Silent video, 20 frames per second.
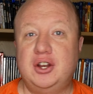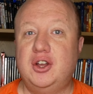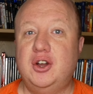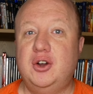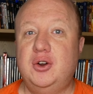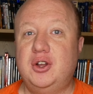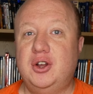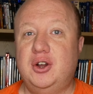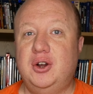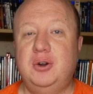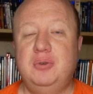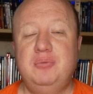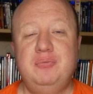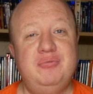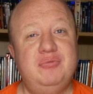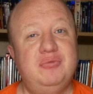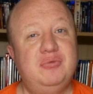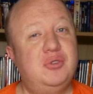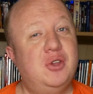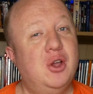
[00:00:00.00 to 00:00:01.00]
Gogo,
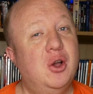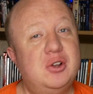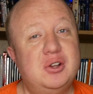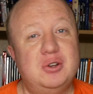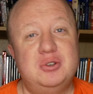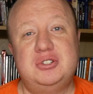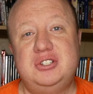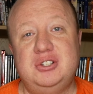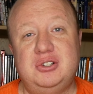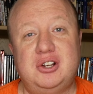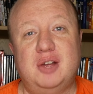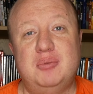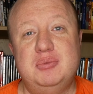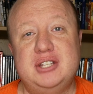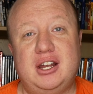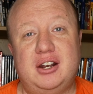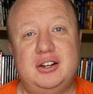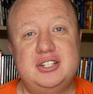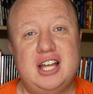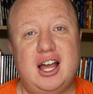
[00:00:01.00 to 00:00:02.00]
Coco still comes
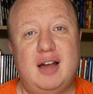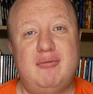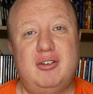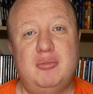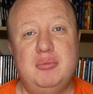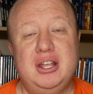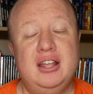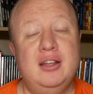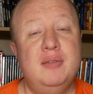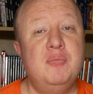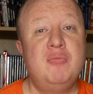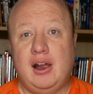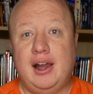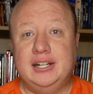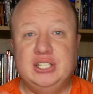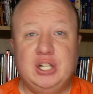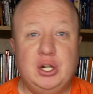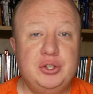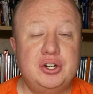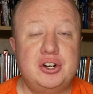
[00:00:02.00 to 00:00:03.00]
out on top for me. I
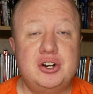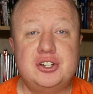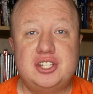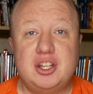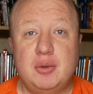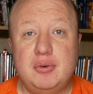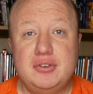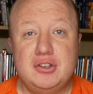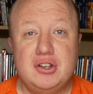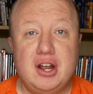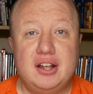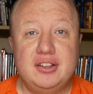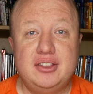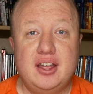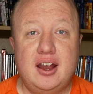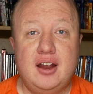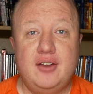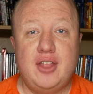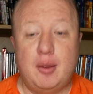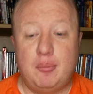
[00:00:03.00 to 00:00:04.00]
know there are some of you out
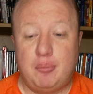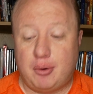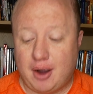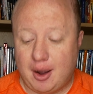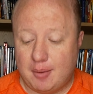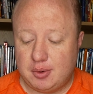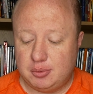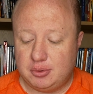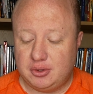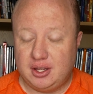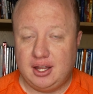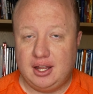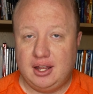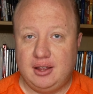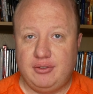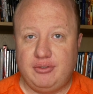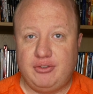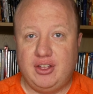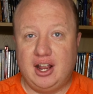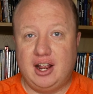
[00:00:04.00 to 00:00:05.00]
there that probably
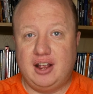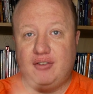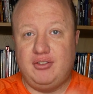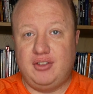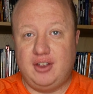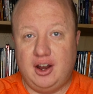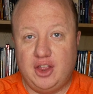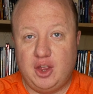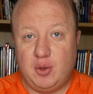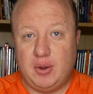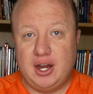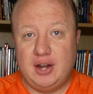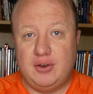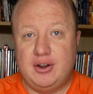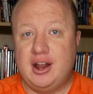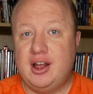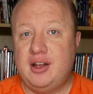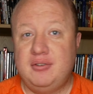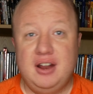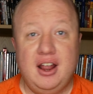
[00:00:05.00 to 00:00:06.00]
think the other way
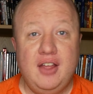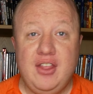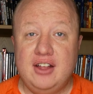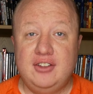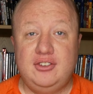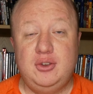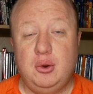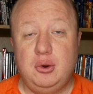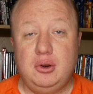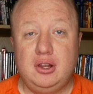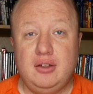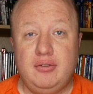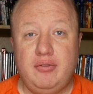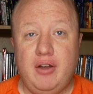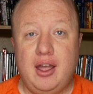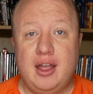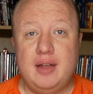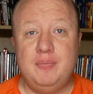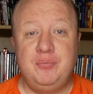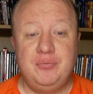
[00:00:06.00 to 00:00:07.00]
around, and that's totally
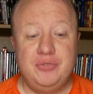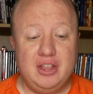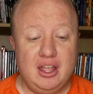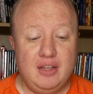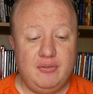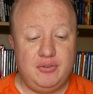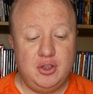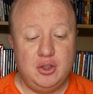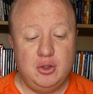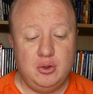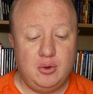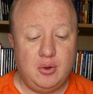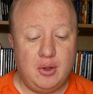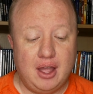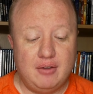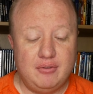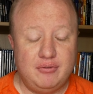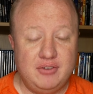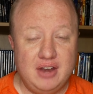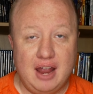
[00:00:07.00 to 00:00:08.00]
fine. If you
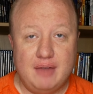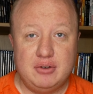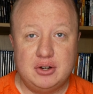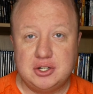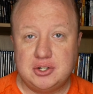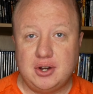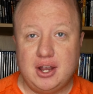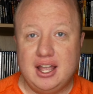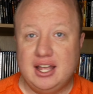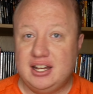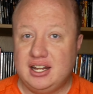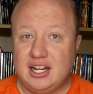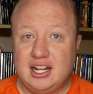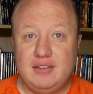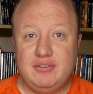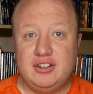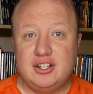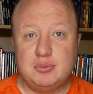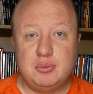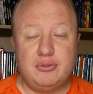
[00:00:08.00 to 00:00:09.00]
have never tried any
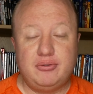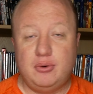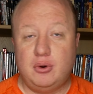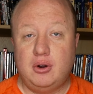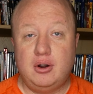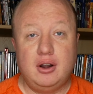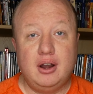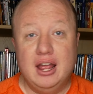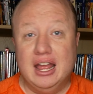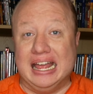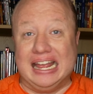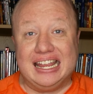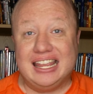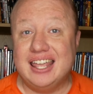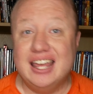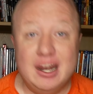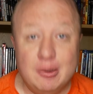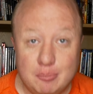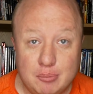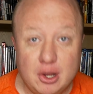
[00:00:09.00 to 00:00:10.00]
of these before,
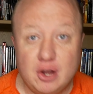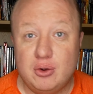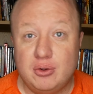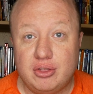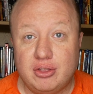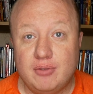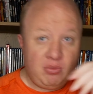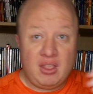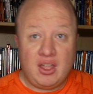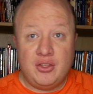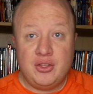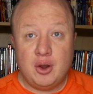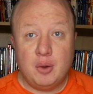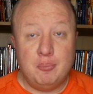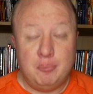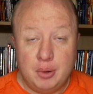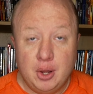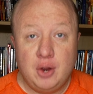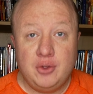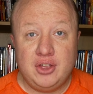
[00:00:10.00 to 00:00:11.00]
get them both they're
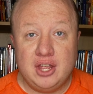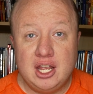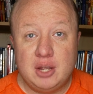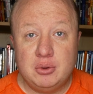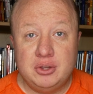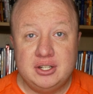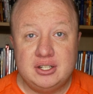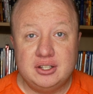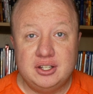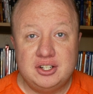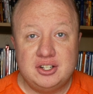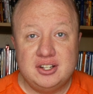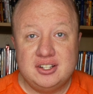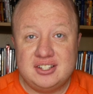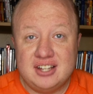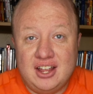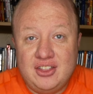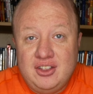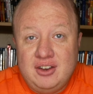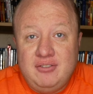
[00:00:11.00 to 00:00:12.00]
both equally
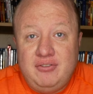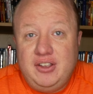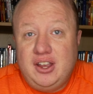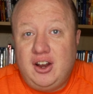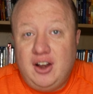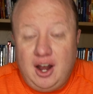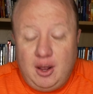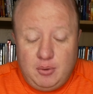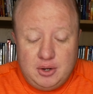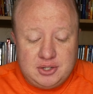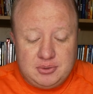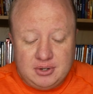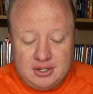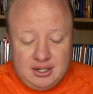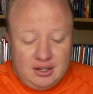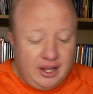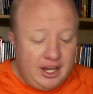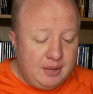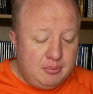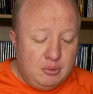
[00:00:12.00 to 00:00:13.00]
delicious and then figure out which one
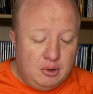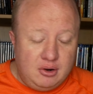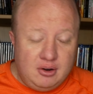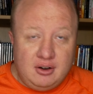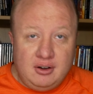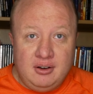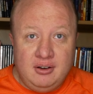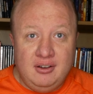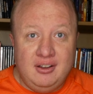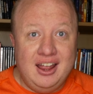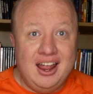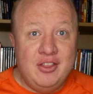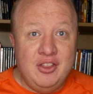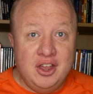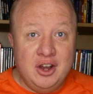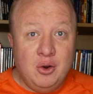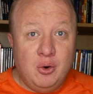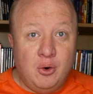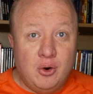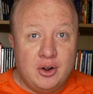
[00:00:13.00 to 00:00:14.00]
you like more and
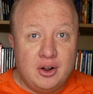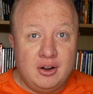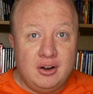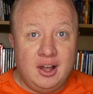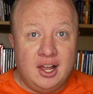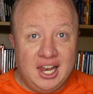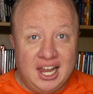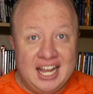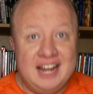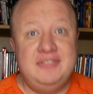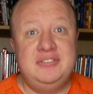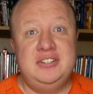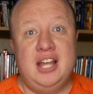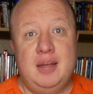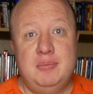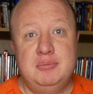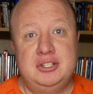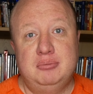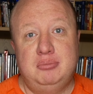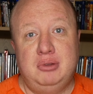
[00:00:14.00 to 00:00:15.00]
then order a
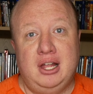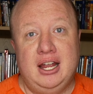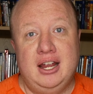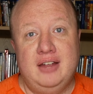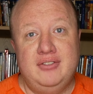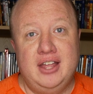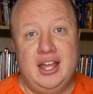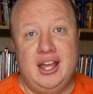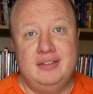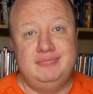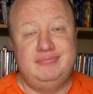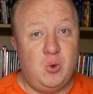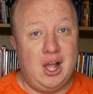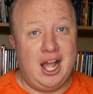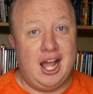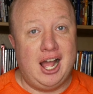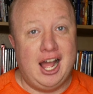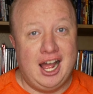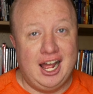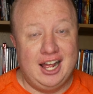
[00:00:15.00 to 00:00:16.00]
lifetime supply of that.
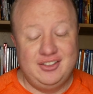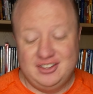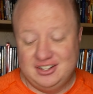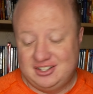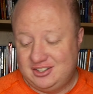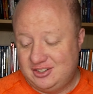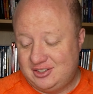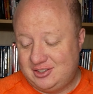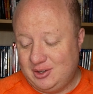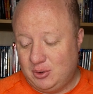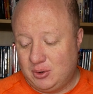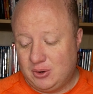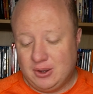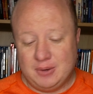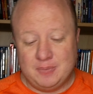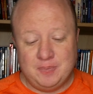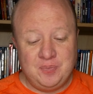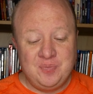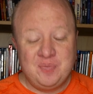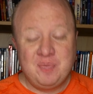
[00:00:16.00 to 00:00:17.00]
Wow, this is so
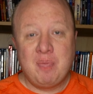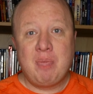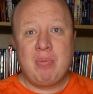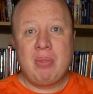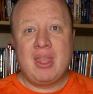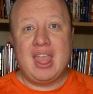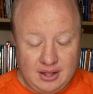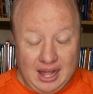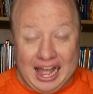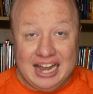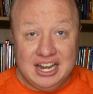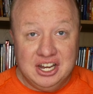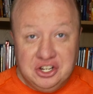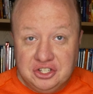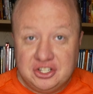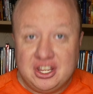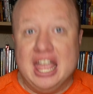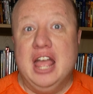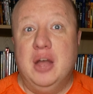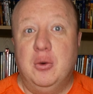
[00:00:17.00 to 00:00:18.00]
good. I
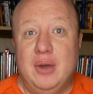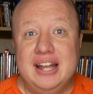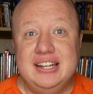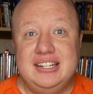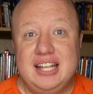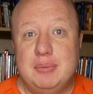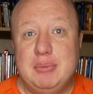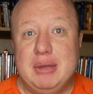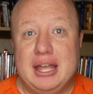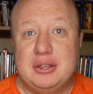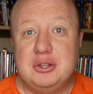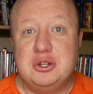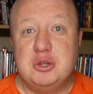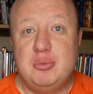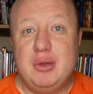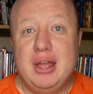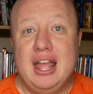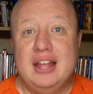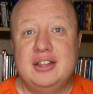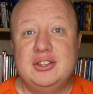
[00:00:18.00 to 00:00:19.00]
just can't wait to get back to
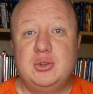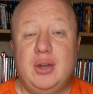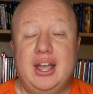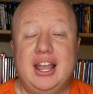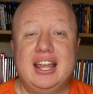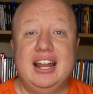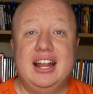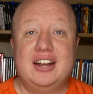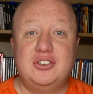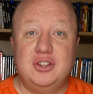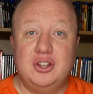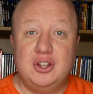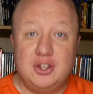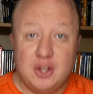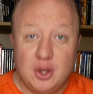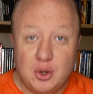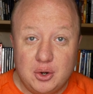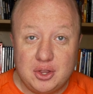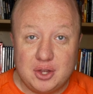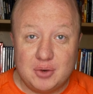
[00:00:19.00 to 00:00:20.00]
Japan so I can actually
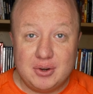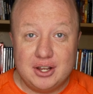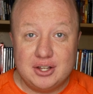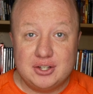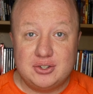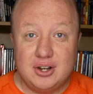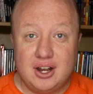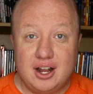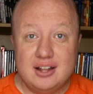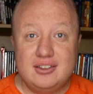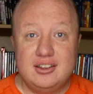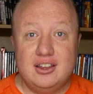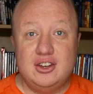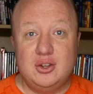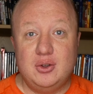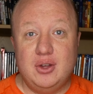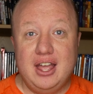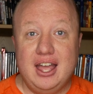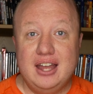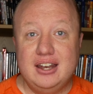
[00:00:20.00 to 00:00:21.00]
go to the restaurants and
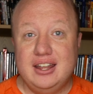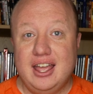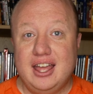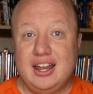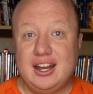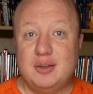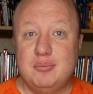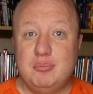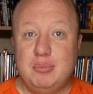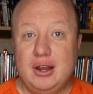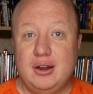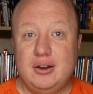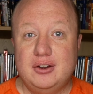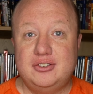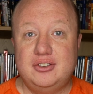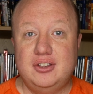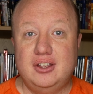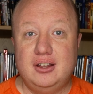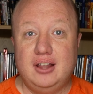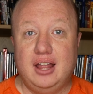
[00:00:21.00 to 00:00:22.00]
do a head-to-head -head
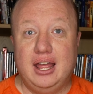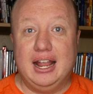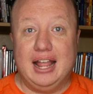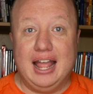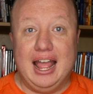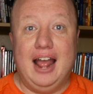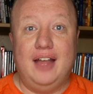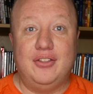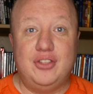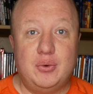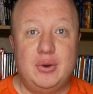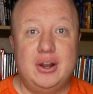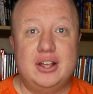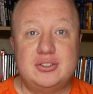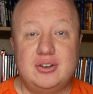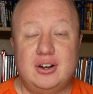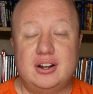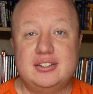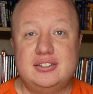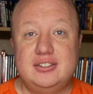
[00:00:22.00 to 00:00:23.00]
comparison like at the
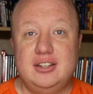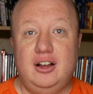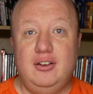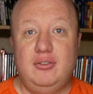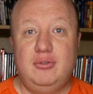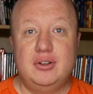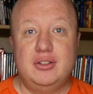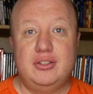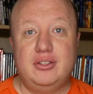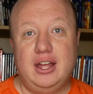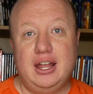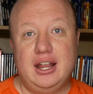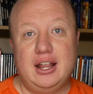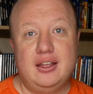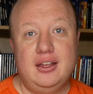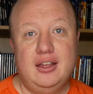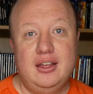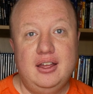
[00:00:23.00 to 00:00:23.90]
restaurant itself with like